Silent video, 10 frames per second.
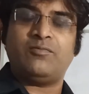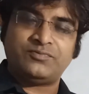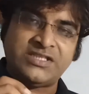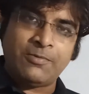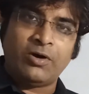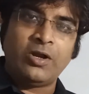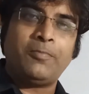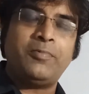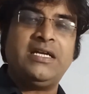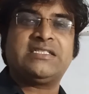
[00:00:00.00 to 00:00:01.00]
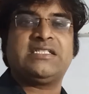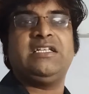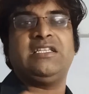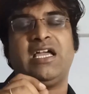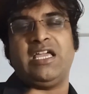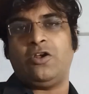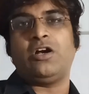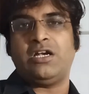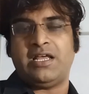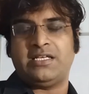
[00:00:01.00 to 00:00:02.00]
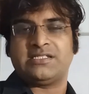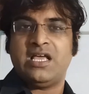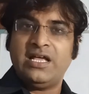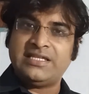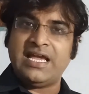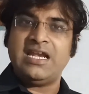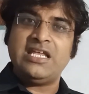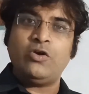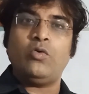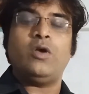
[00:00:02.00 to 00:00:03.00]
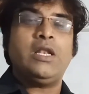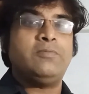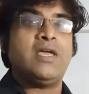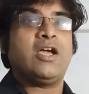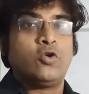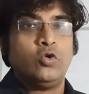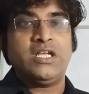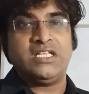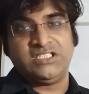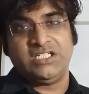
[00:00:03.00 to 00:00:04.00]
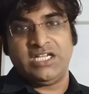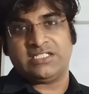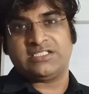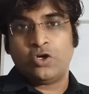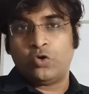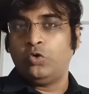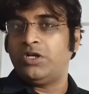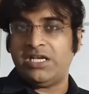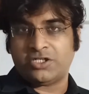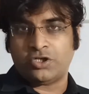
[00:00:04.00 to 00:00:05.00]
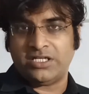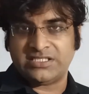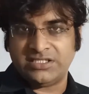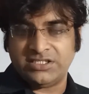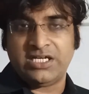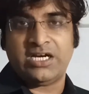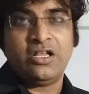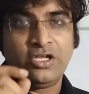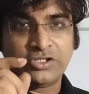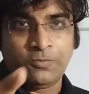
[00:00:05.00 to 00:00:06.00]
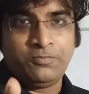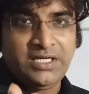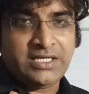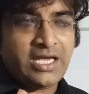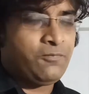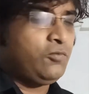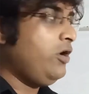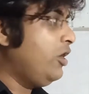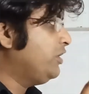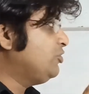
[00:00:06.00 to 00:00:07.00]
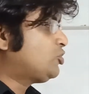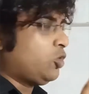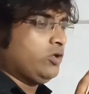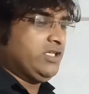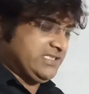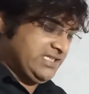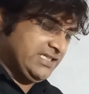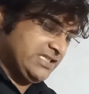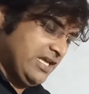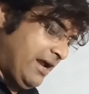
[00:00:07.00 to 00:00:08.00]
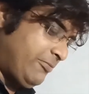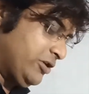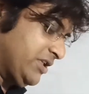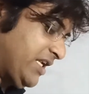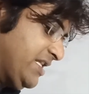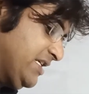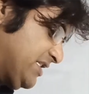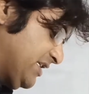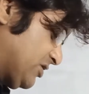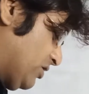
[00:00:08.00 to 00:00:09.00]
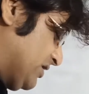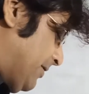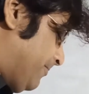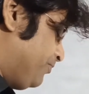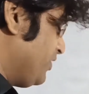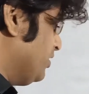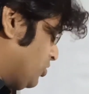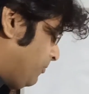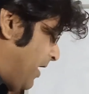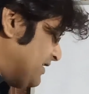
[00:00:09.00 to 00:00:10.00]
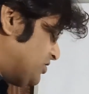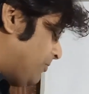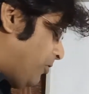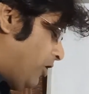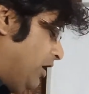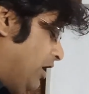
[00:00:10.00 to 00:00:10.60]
develop it in the errorless, then you will be a good engineer, good electronics engineer. So be careful, you show these things about the transistors concept. So first of all,